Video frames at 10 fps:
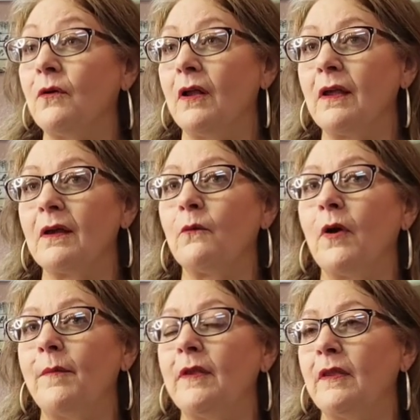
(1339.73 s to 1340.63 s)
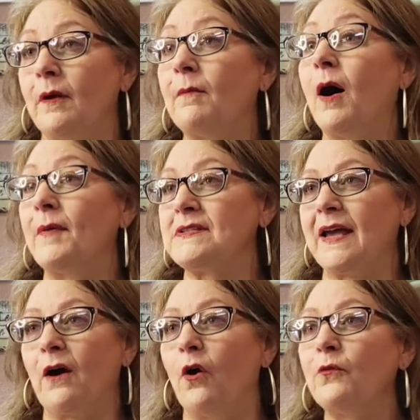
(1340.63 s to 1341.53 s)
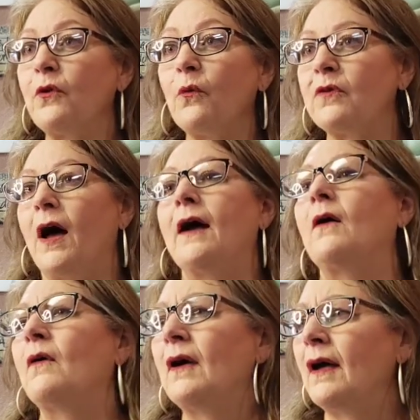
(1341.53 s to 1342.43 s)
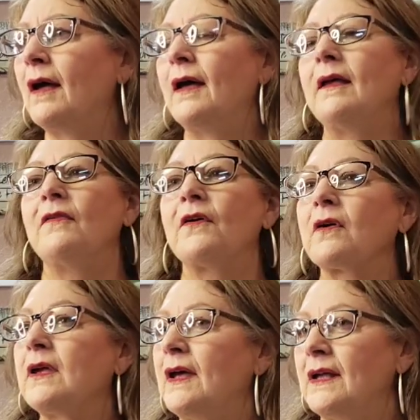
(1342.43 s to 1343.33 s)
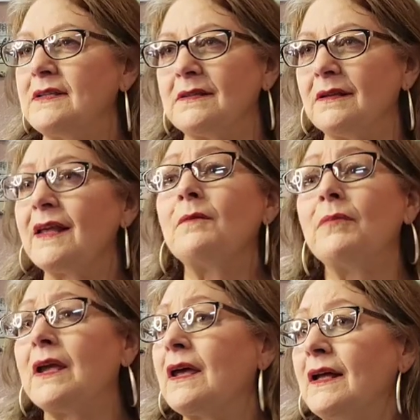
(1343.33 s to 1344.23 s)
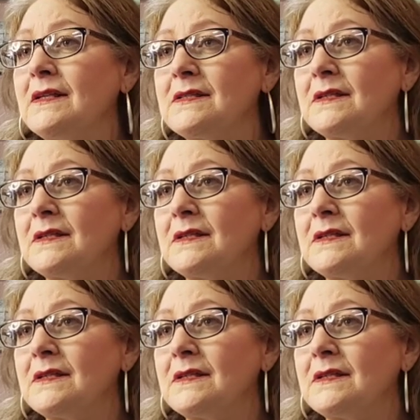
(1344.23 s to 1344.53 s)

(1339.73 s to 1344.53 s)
A lot of women, their mamas, they go, oh, don't, I go, they're kids. Let them be kids.